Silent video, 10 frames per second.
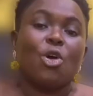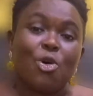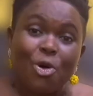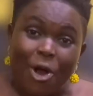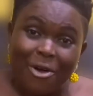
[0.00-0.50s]

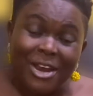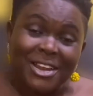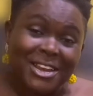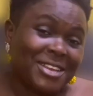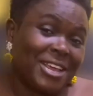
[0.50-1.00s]

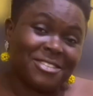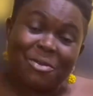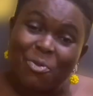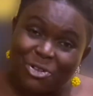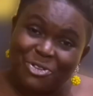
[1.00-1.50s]
Currently, there is a
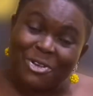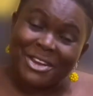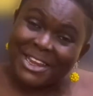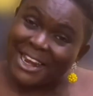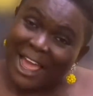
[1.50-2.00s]
motion
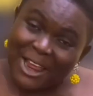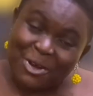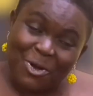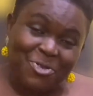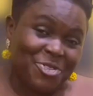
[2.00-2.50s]
in line
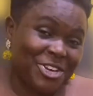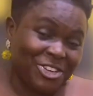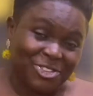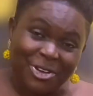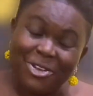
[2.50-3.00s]
of
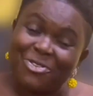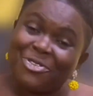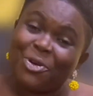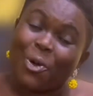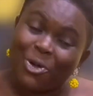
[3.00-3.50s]
creation of
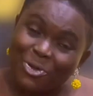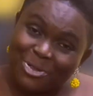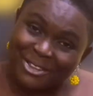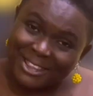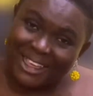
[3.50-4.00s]
Olu
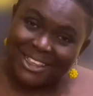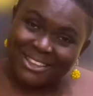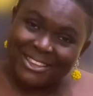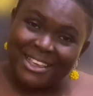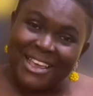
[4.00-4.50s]
State
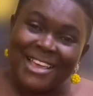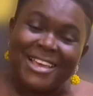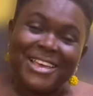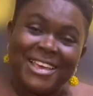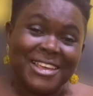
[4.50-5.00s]

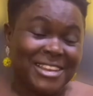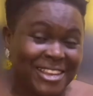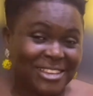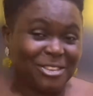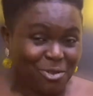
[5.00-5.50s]
in
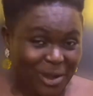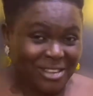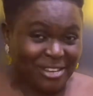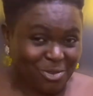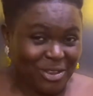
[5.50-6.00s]
this
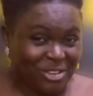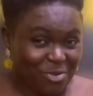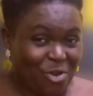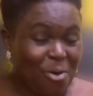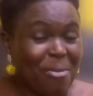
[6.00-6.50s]

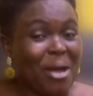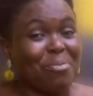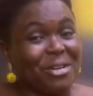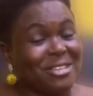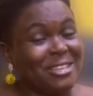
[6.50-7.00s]
2024 by
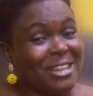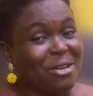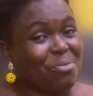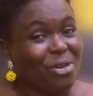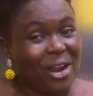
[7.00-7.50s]

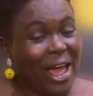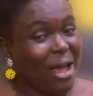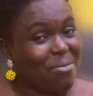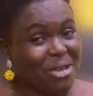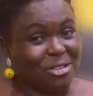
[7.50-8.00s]
President Bola
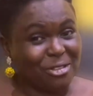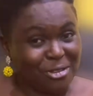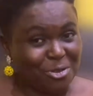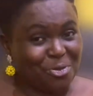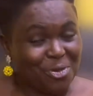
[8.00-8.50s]
Ahmed
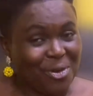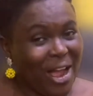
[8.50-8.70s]
Tinubu.